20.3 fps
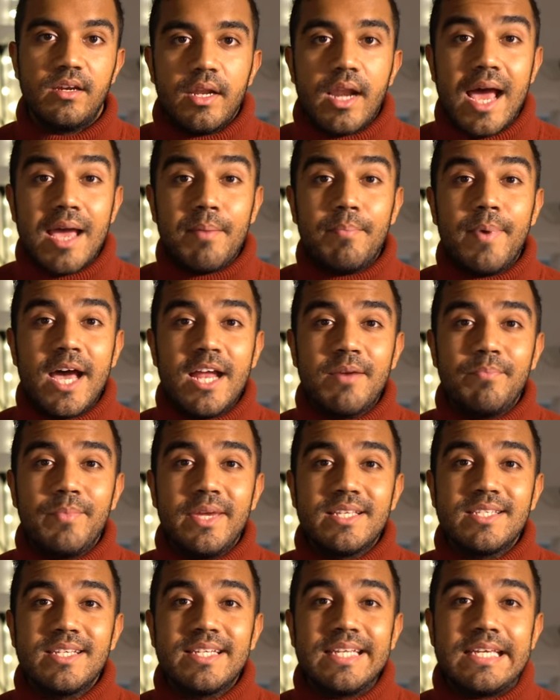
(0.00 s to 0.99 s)
An iPad
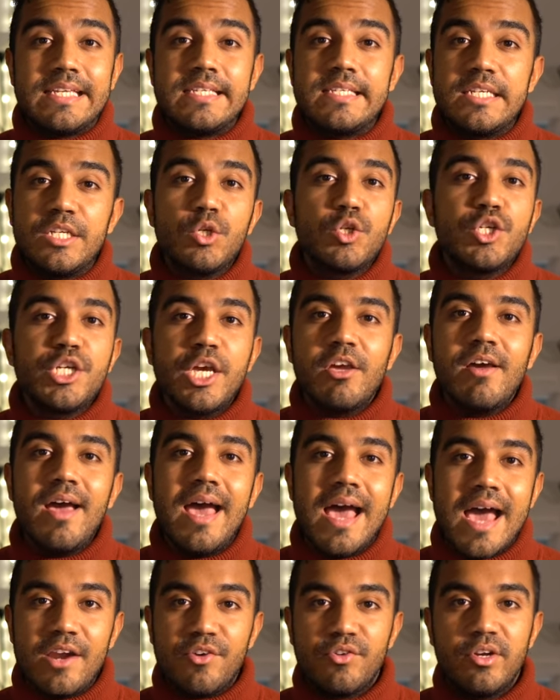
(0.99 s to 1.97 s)
makes it easy to share your
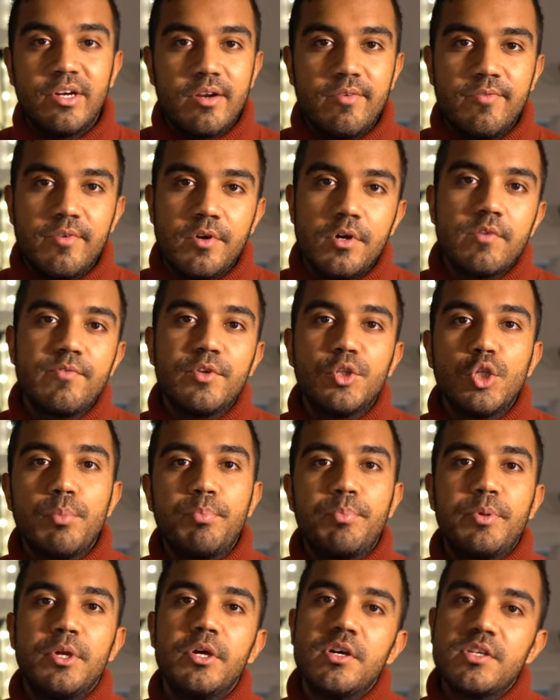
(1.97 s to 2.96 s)
handwritten work with your
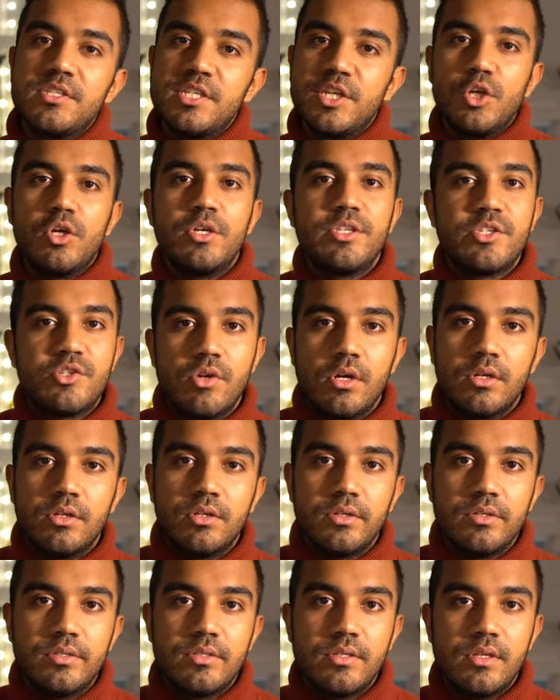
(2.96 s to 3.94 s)
peers and your
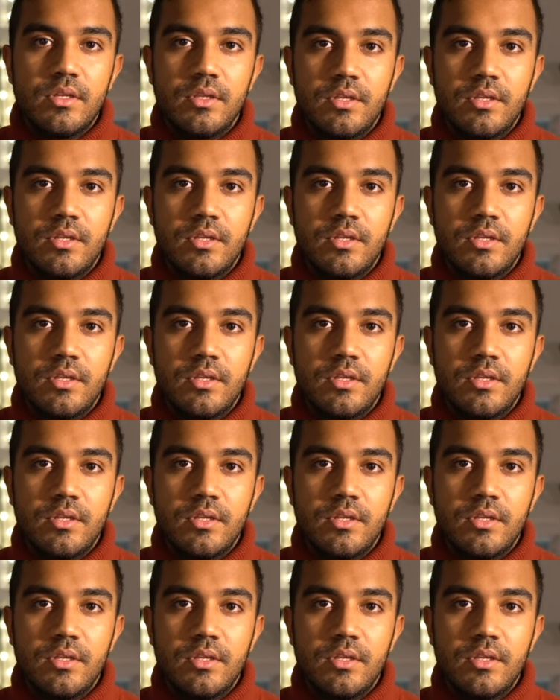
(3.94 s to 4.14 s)
instructors.